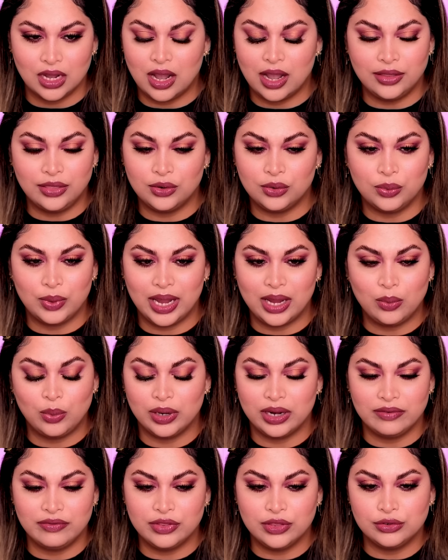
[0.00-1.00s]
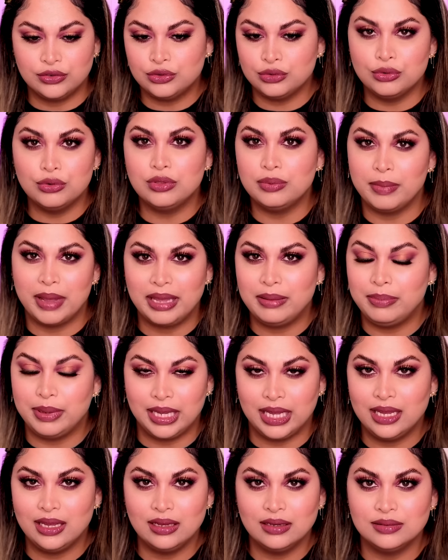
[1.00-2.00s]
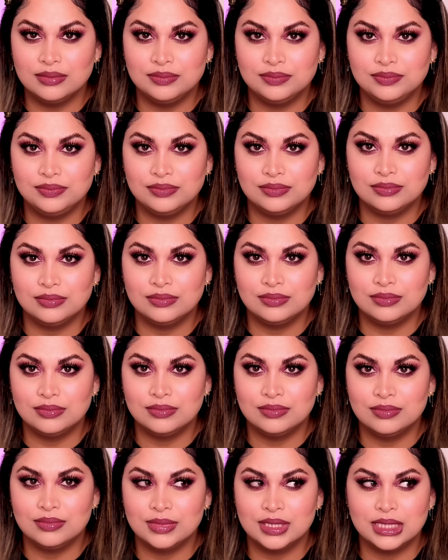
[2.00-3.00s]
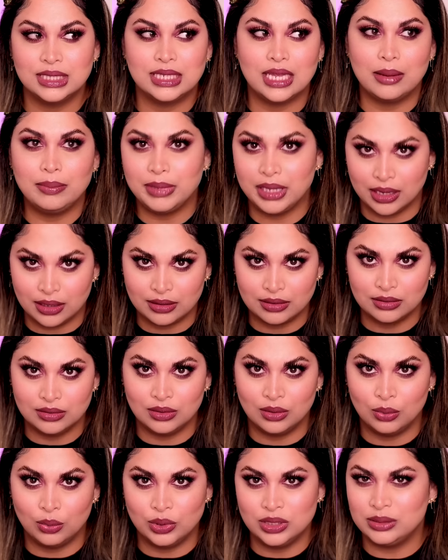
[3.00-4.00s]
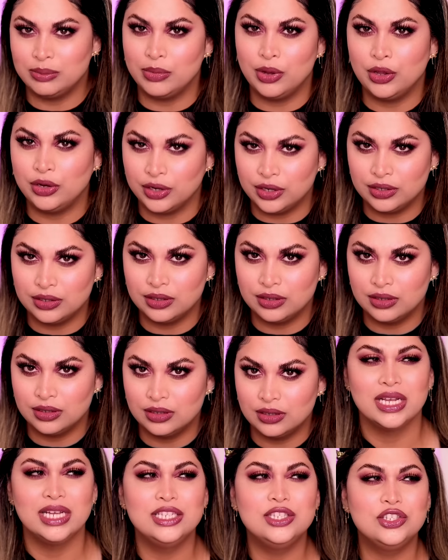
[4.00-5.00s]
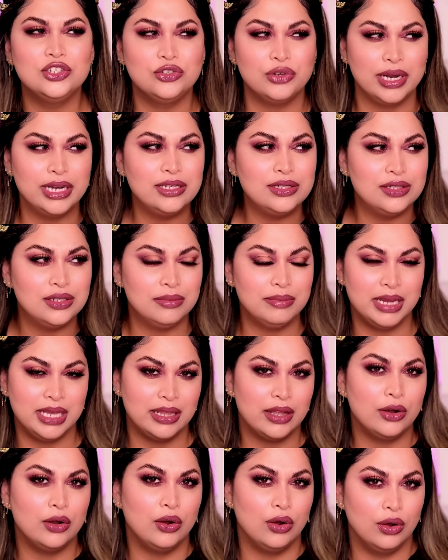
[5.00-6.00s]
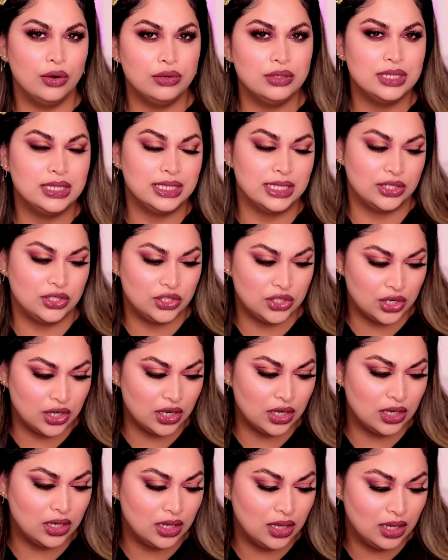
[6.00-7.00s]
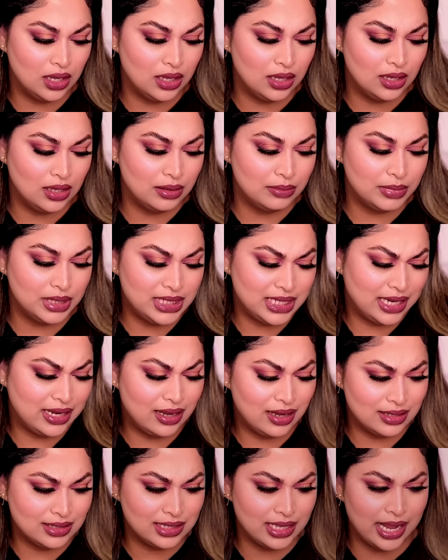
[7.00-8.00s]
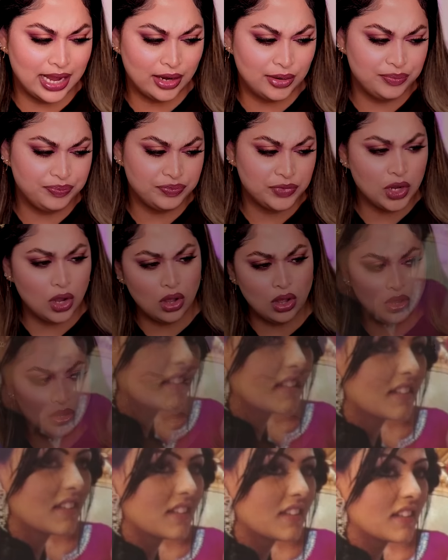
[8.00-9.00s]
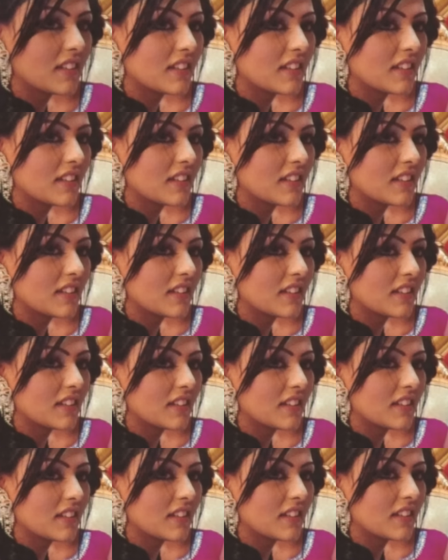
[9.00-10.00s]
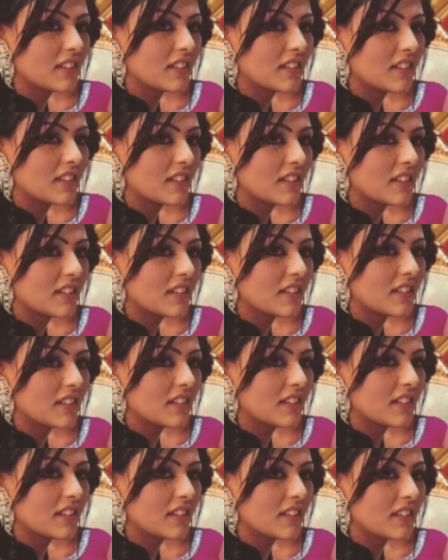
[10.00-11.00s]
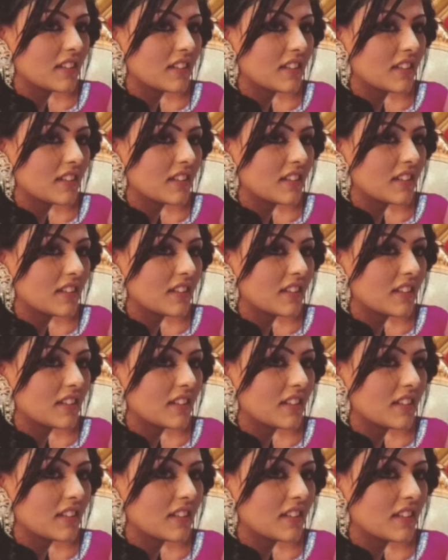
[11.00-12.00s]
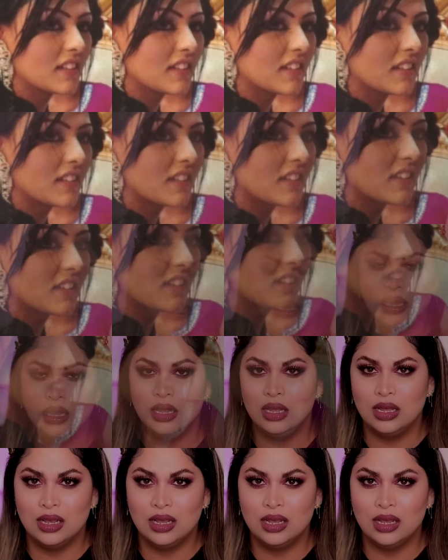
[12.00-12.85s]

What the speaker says: either way, whatever the truth may be, Samia was murdered. It's strange to me that her own sister, Madiha, is like, oh, you know, what happened to Samia? How did she die? You know, was it an asthma attack? When